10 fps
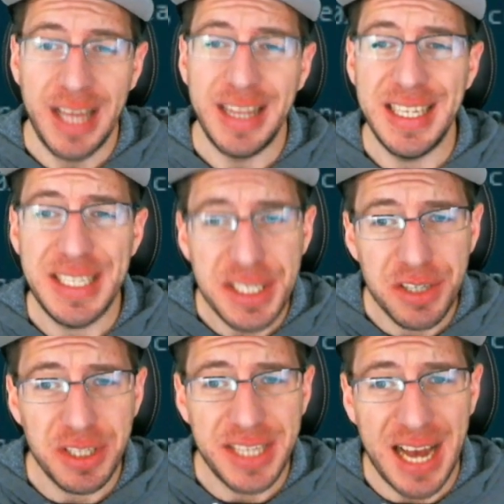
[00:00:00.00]
this is
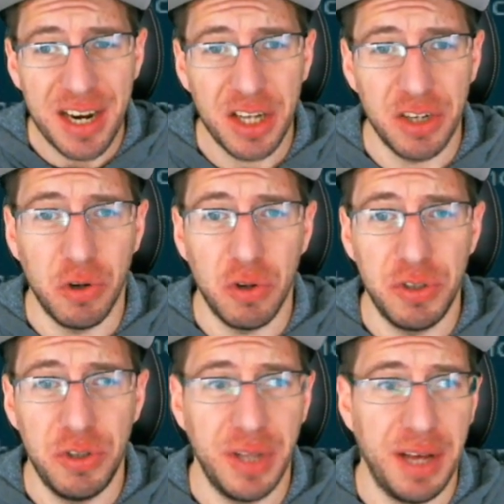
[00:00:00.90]
going to add on a whole
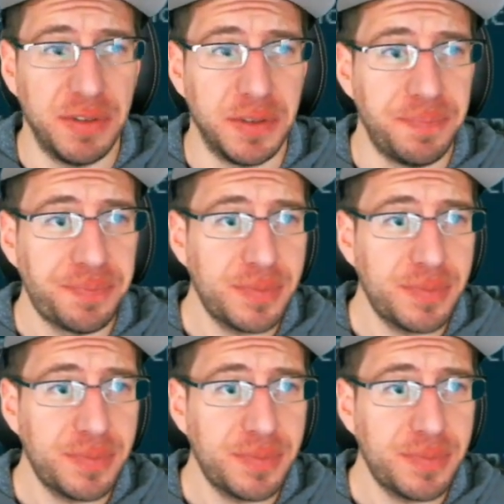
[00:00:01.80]
new level.